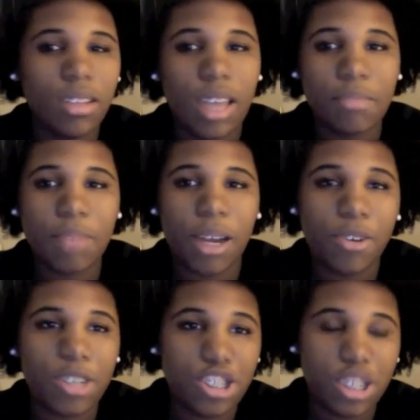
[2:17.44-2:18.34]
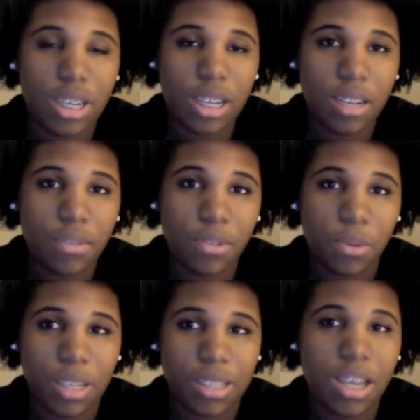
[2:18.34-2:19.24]
And my question for the
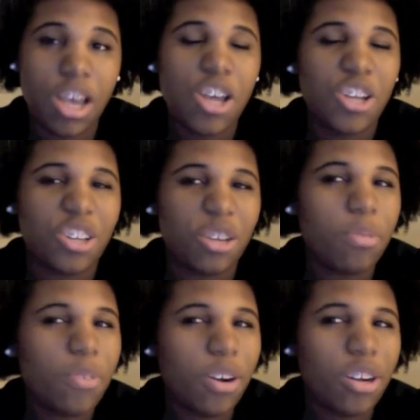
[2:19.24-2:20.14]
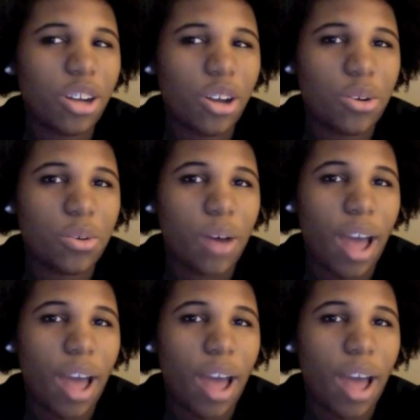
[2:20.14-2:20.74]
week is Do you prefer to go